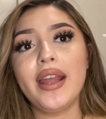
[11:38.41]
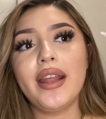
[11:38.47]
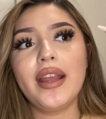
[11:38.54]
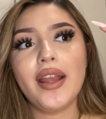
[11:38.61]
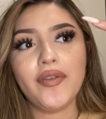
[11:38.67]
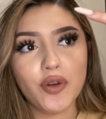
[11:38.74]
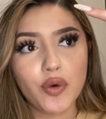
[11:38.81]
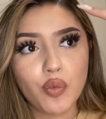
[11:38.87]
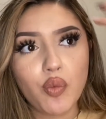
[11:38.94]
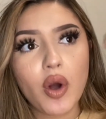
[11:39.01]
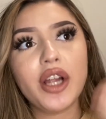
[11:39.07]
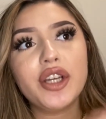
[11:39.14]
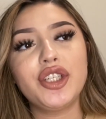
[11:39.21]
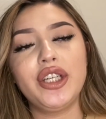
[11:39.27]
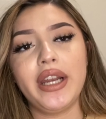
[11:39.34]
If you're
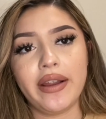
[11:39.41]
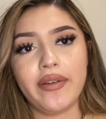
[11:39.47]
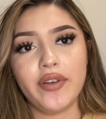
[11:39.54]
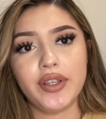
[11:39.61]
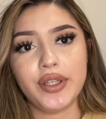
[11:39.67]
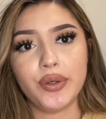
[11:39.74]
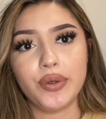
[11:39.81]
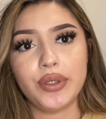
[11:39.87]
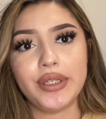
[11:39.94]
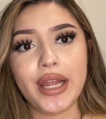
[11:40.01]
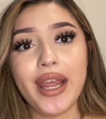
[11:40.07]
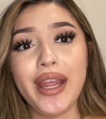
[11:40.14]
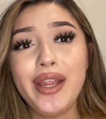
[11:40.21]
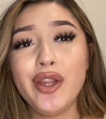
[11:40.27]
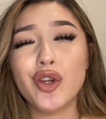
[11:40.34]
washing it every single
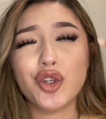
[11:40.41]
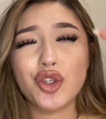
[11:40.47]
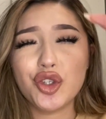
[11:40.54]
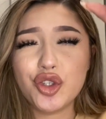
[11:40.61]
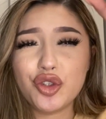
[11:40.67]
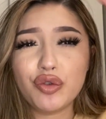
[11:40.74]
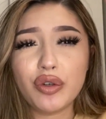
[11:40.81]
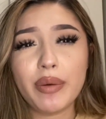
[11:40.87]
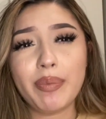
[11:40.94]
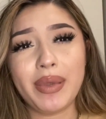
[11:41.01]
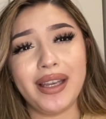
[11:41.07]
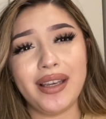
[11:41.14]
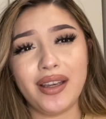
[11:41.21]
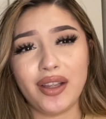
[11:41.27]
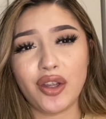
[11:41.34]
day, you're
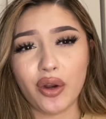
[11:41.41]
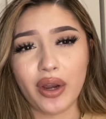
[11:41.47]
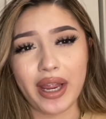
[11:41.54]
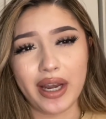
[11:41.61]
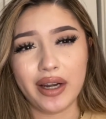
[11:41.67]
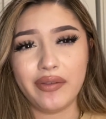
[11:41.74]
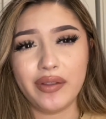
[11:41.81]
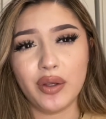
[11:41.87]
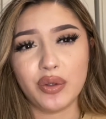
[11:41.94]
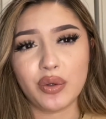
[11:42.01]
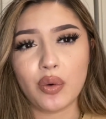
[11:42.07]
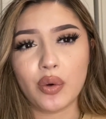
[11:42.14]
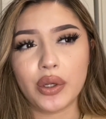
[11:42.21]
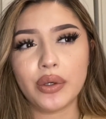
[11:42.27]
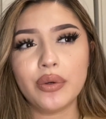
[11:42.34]
stripping your hair of those
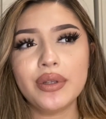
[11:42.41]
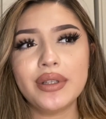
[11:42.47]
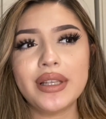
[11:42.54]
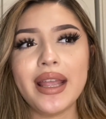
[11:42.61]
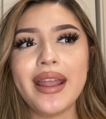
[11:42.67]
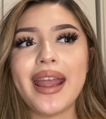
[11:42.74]
oils